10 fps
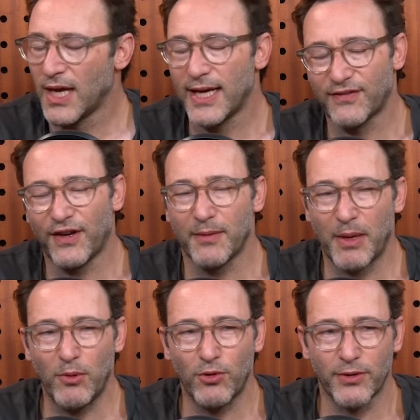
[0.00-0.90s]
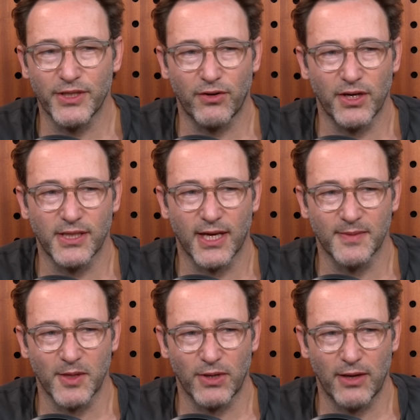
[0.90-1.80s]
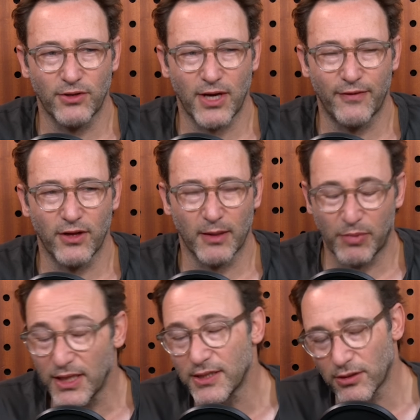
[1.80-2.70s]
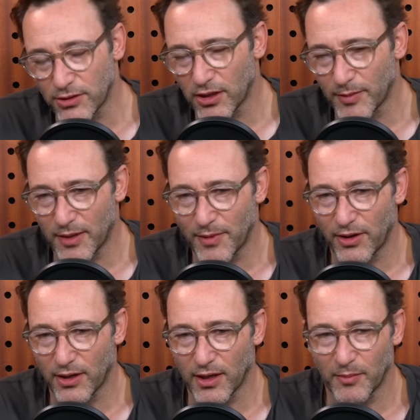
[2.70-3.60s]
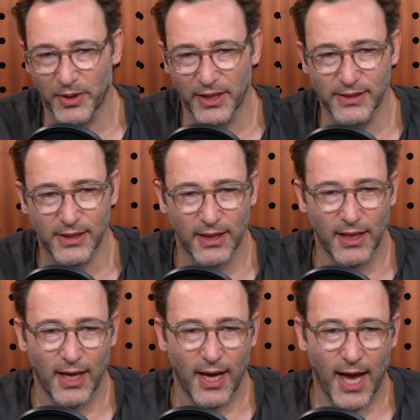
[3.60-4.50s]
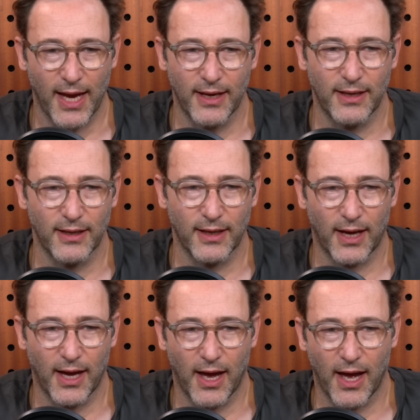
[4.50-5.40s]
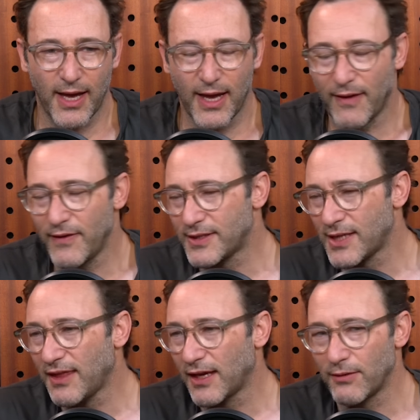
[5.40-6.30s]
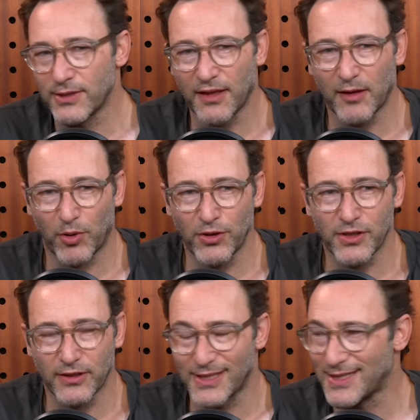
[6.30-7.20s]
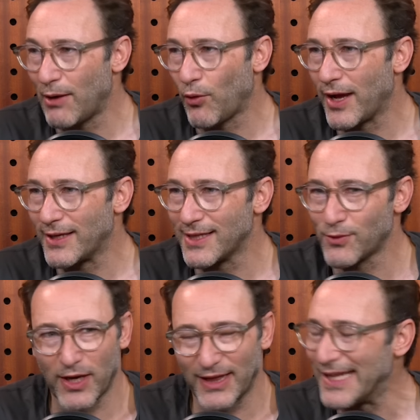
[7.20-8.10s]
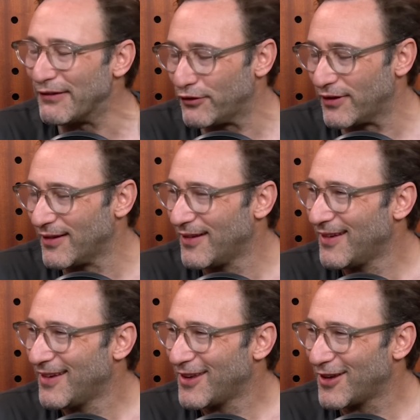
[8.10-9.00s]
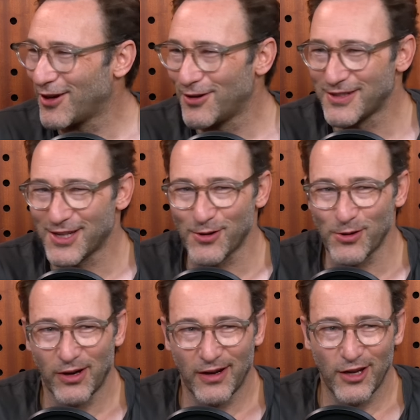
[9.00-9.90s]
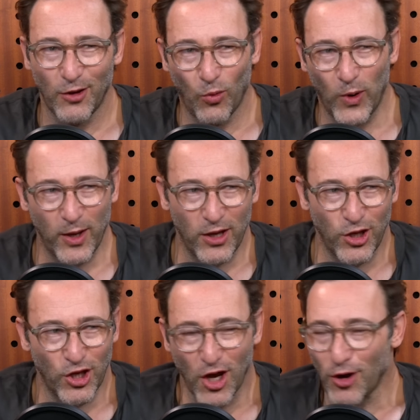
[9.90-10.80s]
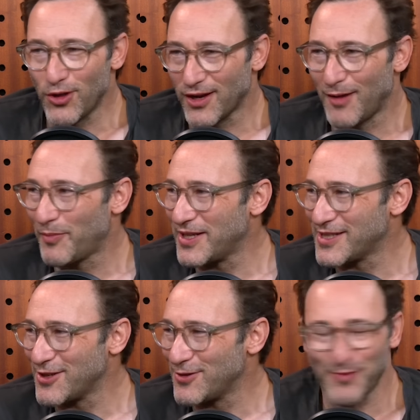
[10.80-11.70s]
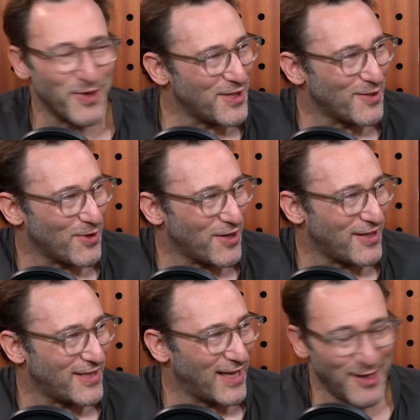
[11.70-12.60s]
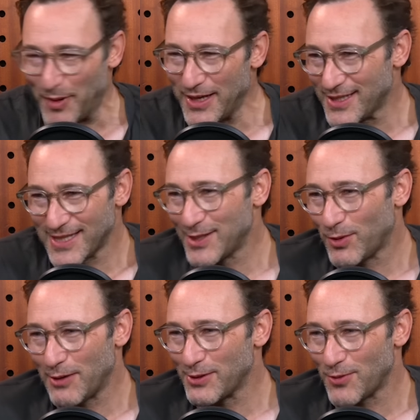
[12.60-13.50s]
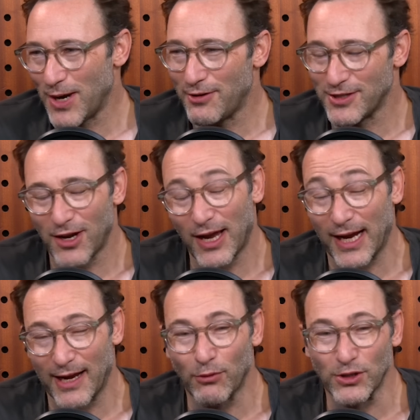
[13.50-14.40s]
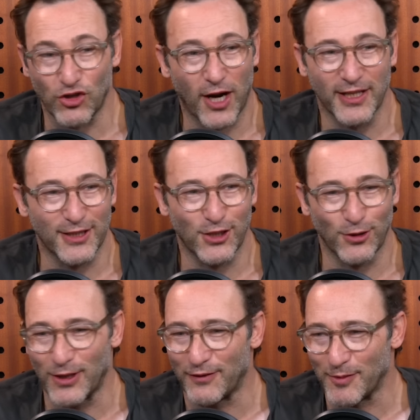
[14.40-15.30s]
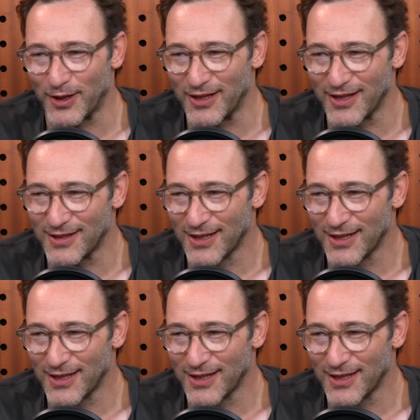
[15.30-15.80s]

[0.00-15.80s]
Yeah, it's funny. People would always criticize me when I would travel. They're like, "Please don't talk about American companies." And it's nothing. It was nothing personal. That's where I lived. So the companies that you do business with on a daily basis. That's what I was around. It's not like I was trying to exclude everybody.